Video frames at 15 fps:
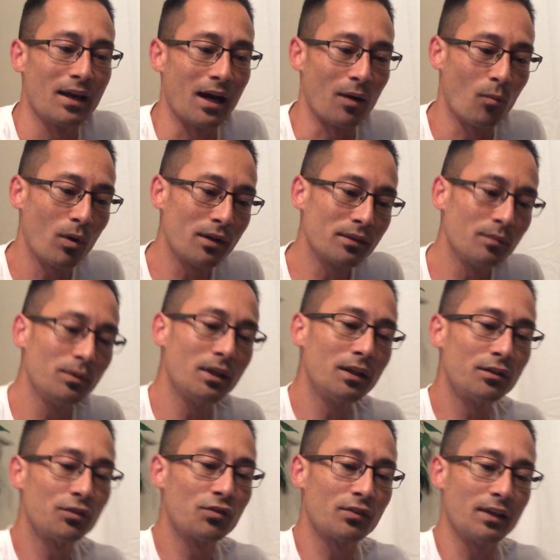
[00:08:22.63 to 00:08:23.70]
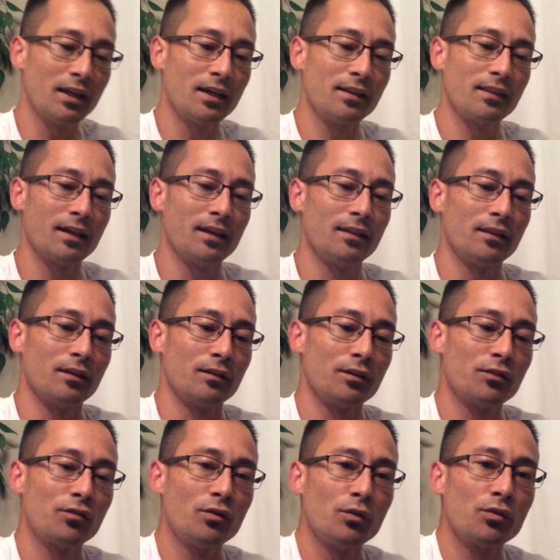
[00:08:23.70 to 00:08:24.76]
I want them to understand that there
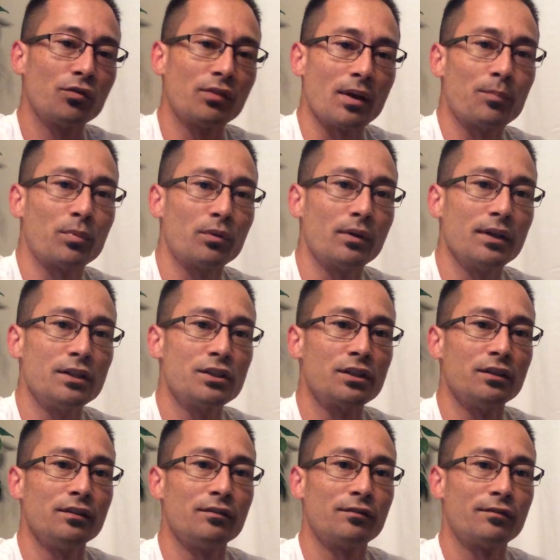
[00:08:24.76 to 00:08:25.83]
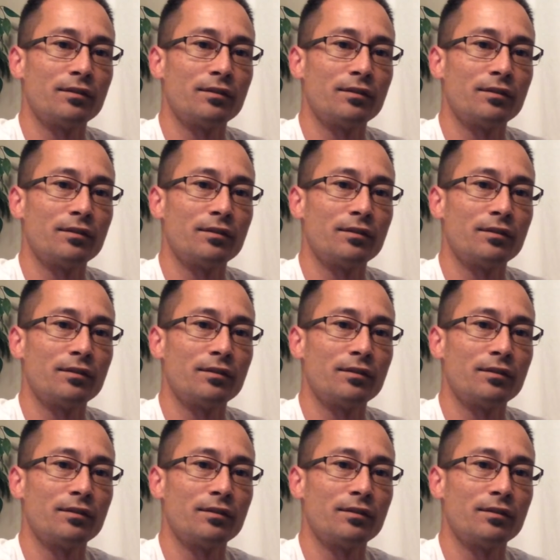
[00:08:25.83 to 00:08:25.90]
is no separation